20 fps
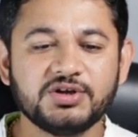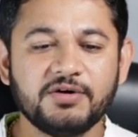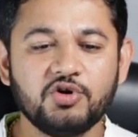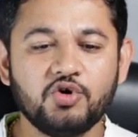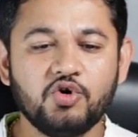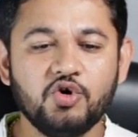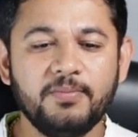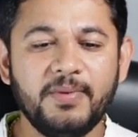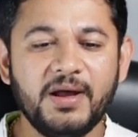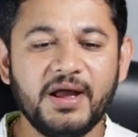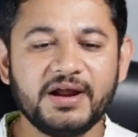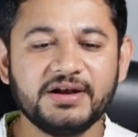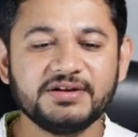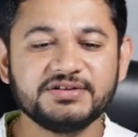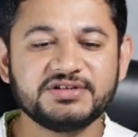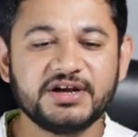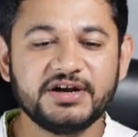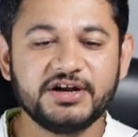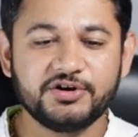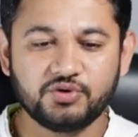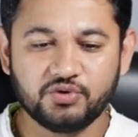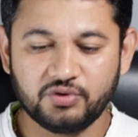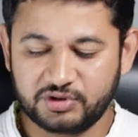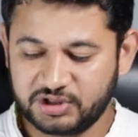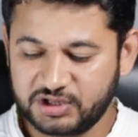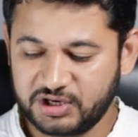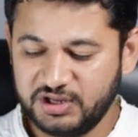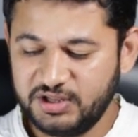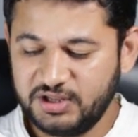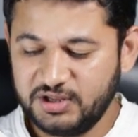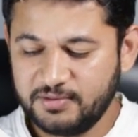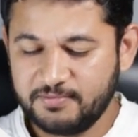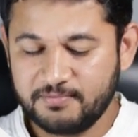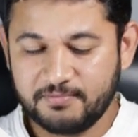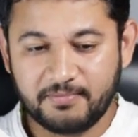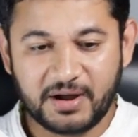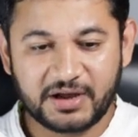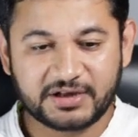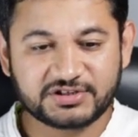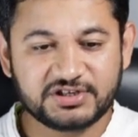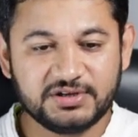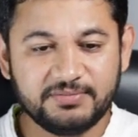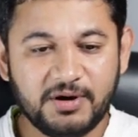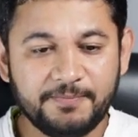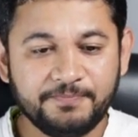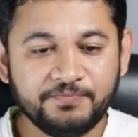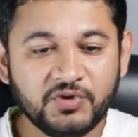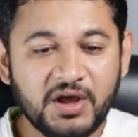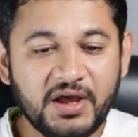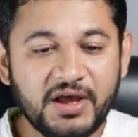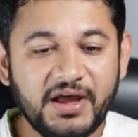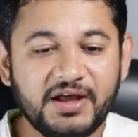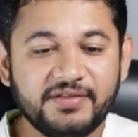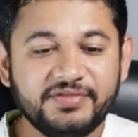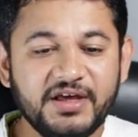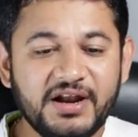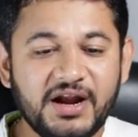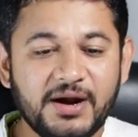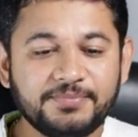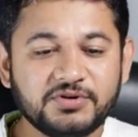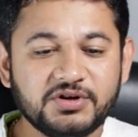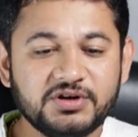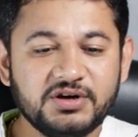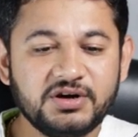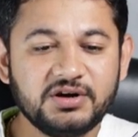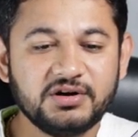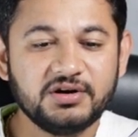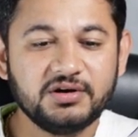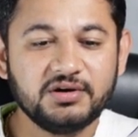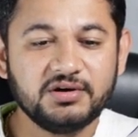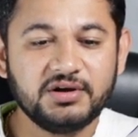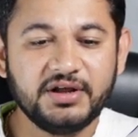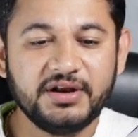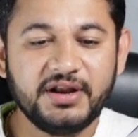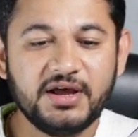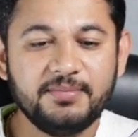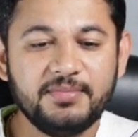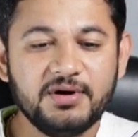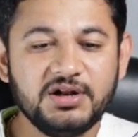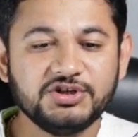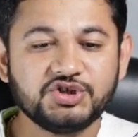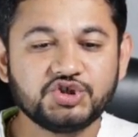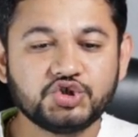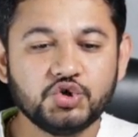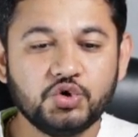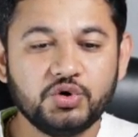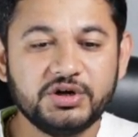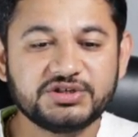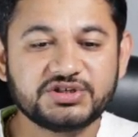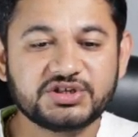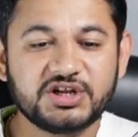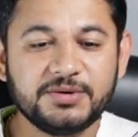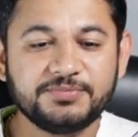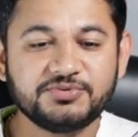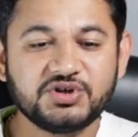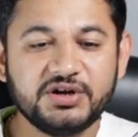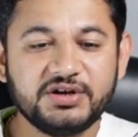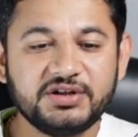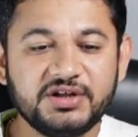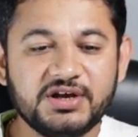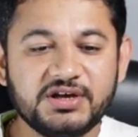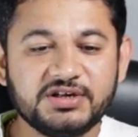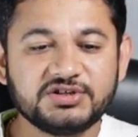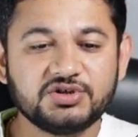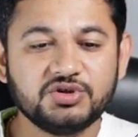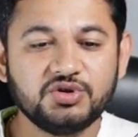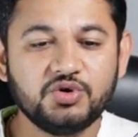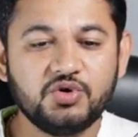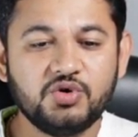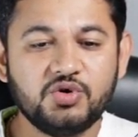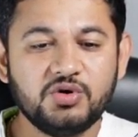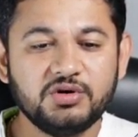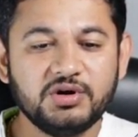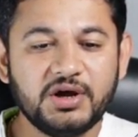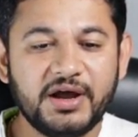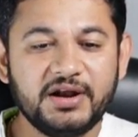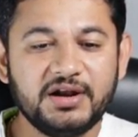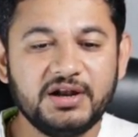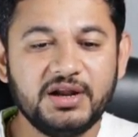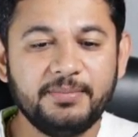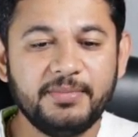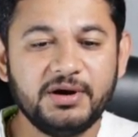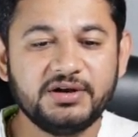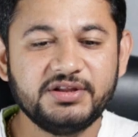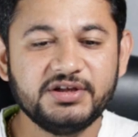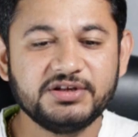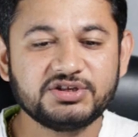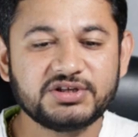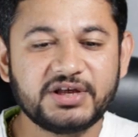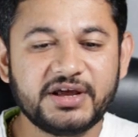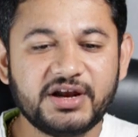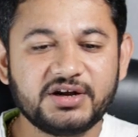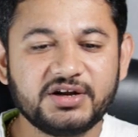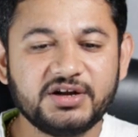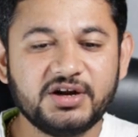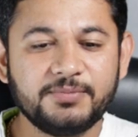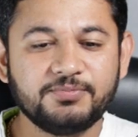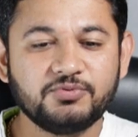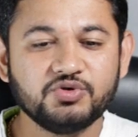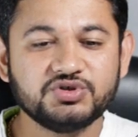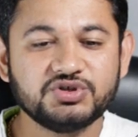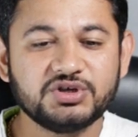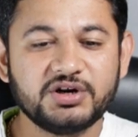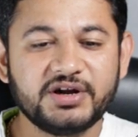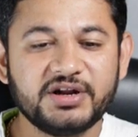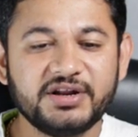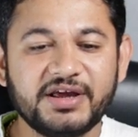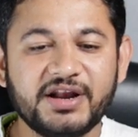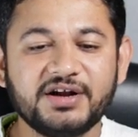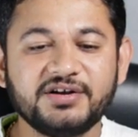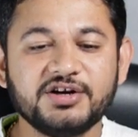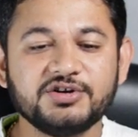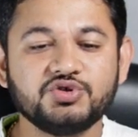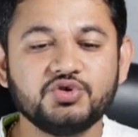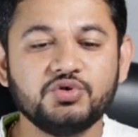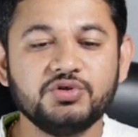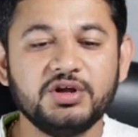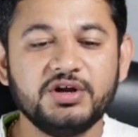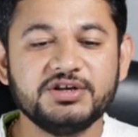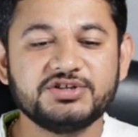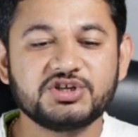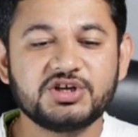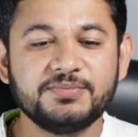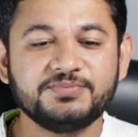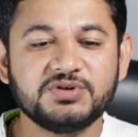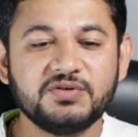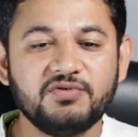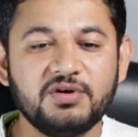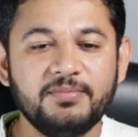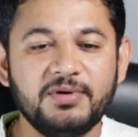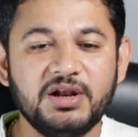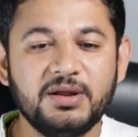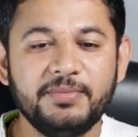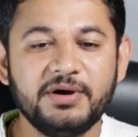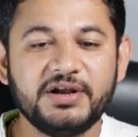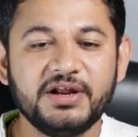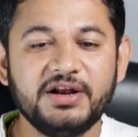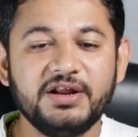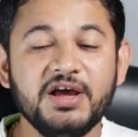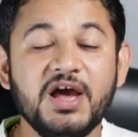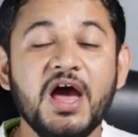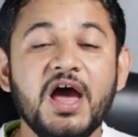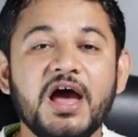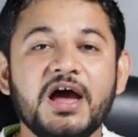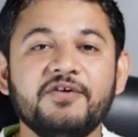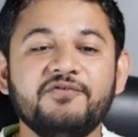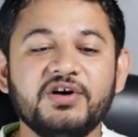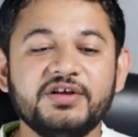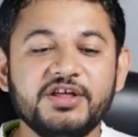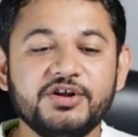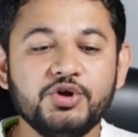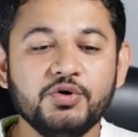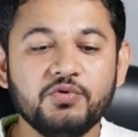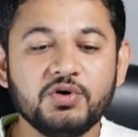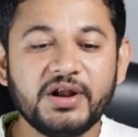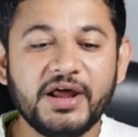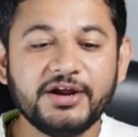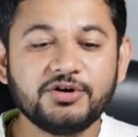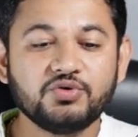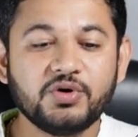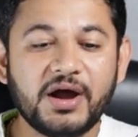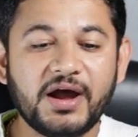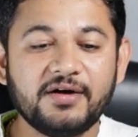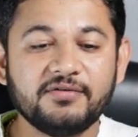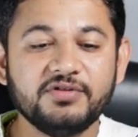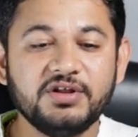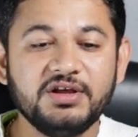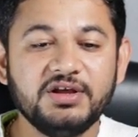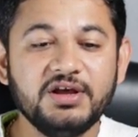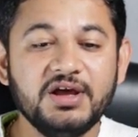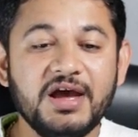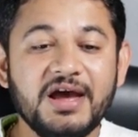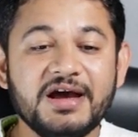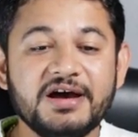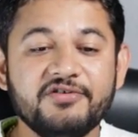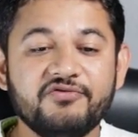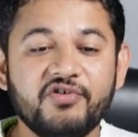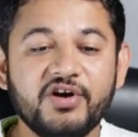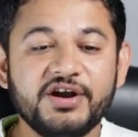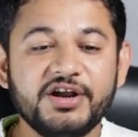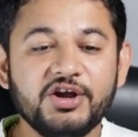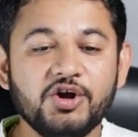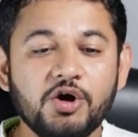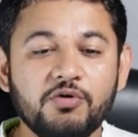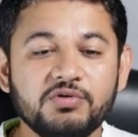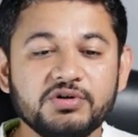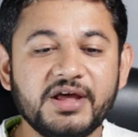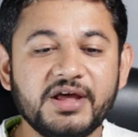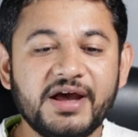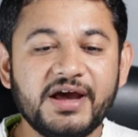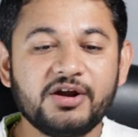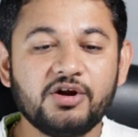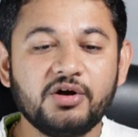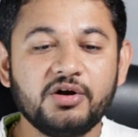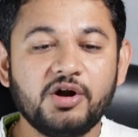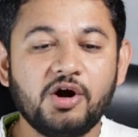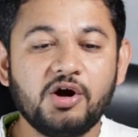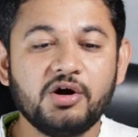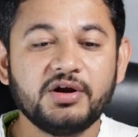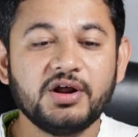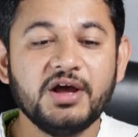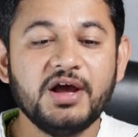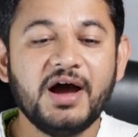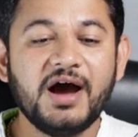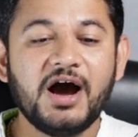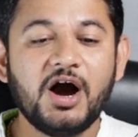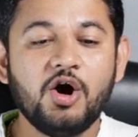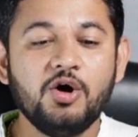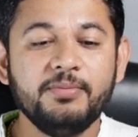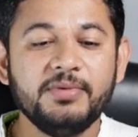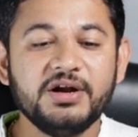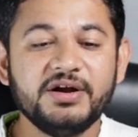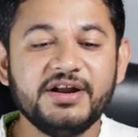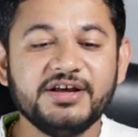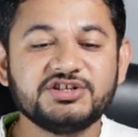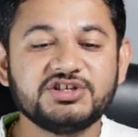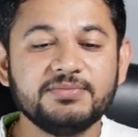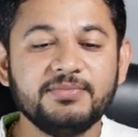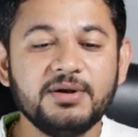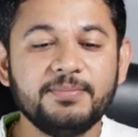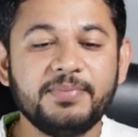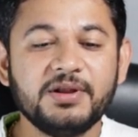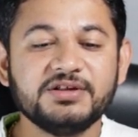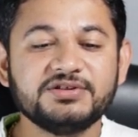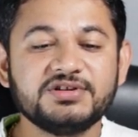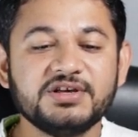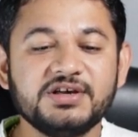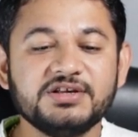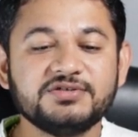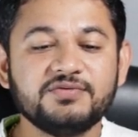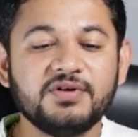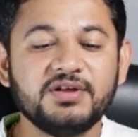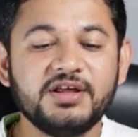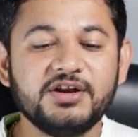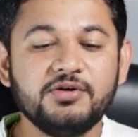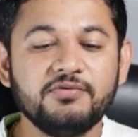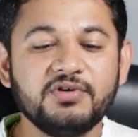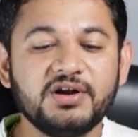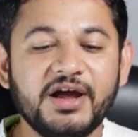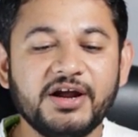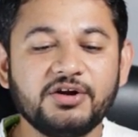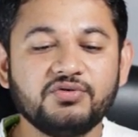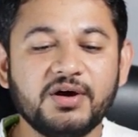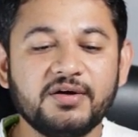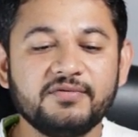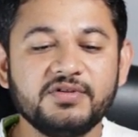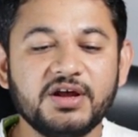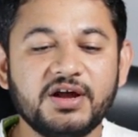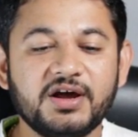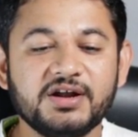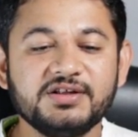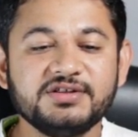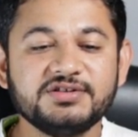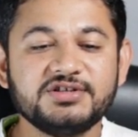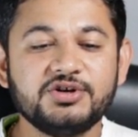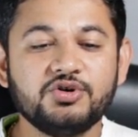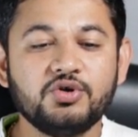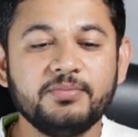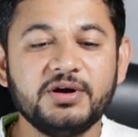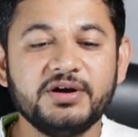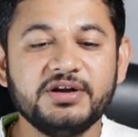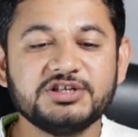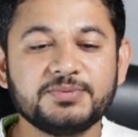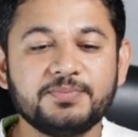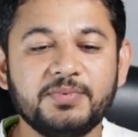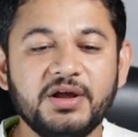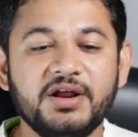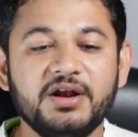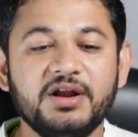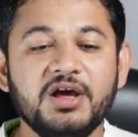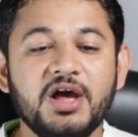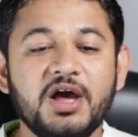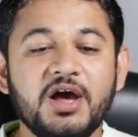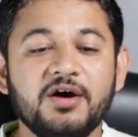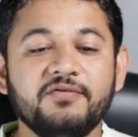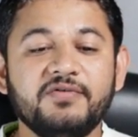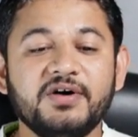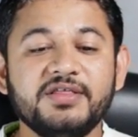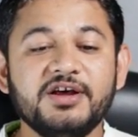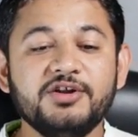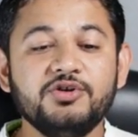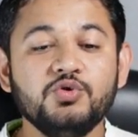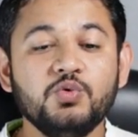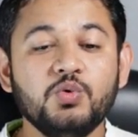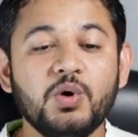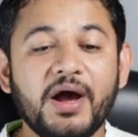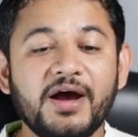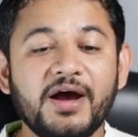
So I will go back and set it to three maximum, and then after enable show description, yes, no, and limit this character up to certain character, so the description will be limited. Whether you would like to have the rating there or not, how many decimal places, whether you would like to have the currency to be displayed, whether you